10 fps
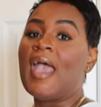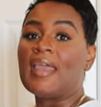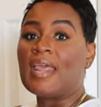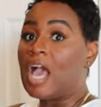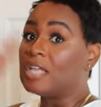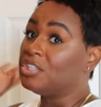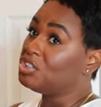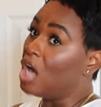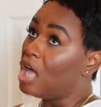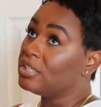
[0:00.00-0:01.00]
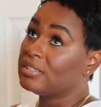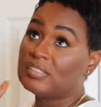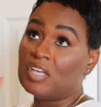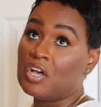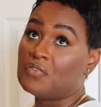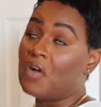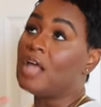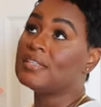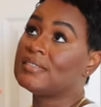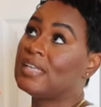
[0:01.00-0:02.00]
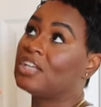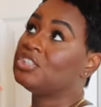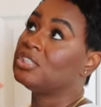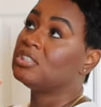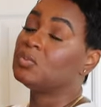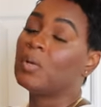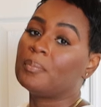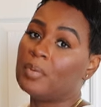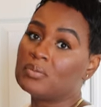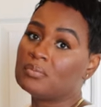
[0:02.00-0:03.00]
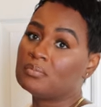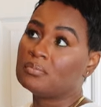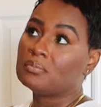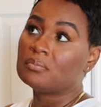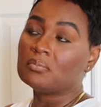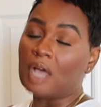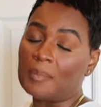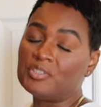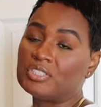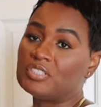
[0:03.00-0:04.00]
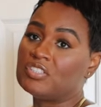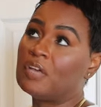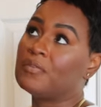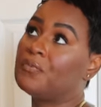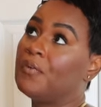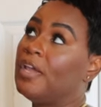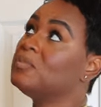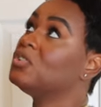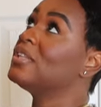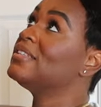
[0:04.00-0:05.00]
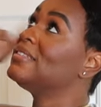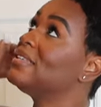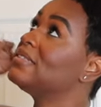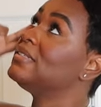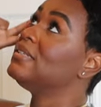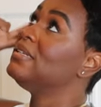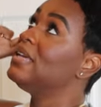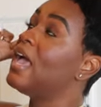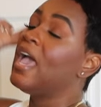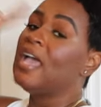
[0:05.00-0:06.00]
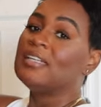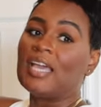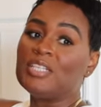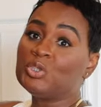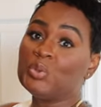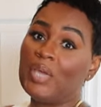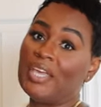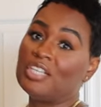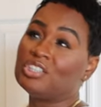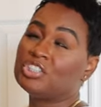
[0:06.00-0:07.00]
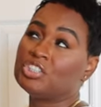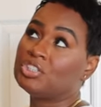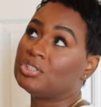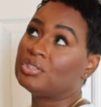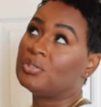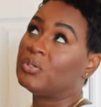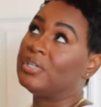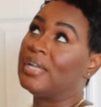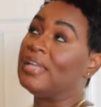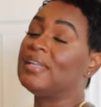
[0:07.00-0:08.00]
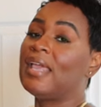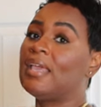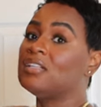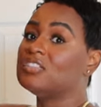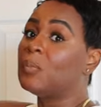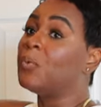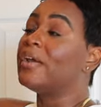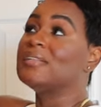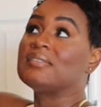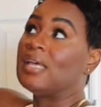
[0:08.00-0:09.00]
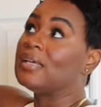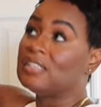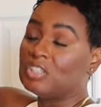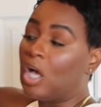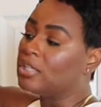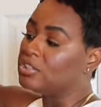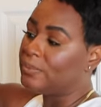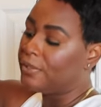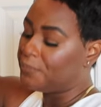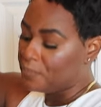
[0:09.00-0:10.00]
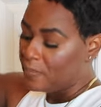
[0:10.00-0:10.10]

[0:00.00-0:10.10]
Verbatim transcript: and I got the tallest of all the sections well both options of the frame so this is the 92 inch or 98 somewhere it's like the tallest one